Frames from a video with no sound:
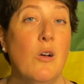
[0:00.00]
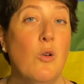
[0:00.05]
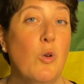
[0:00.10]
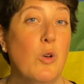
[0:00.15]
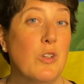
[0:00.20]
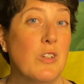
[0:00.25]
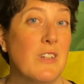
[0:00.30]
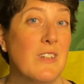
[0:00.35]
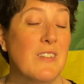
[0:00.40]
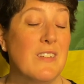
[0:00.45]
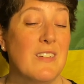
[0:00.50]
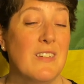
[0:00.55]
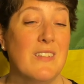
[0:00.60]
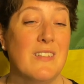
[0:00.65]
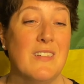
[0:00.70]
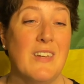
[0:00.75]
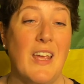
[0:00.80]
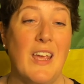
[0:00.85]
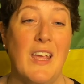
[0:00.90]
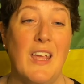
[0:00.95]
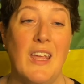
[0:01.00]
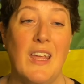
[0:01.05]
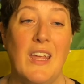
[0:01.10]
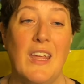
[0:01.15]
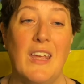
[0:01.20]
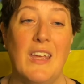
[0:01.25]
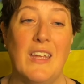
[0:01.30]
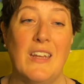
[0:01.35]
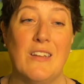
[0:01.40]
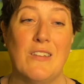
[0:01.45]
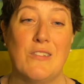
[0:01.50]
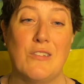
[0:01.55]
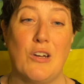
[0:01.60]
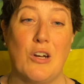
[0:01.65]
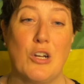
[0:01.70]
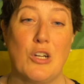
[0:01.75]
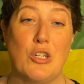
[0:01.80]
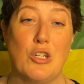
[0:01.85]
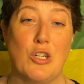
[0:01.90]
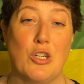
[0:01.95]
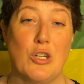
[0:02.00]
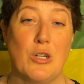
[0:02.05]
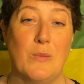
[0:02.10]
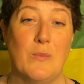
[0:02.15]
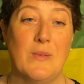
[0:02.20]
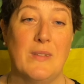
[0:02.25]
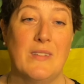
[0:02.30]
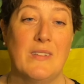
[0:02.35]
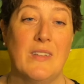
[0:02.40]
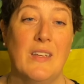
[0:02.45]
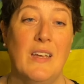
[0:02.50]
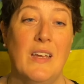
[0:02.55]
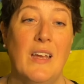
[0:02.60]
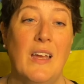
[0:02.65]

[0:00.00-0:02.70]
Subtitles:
which is to say, in stark terms,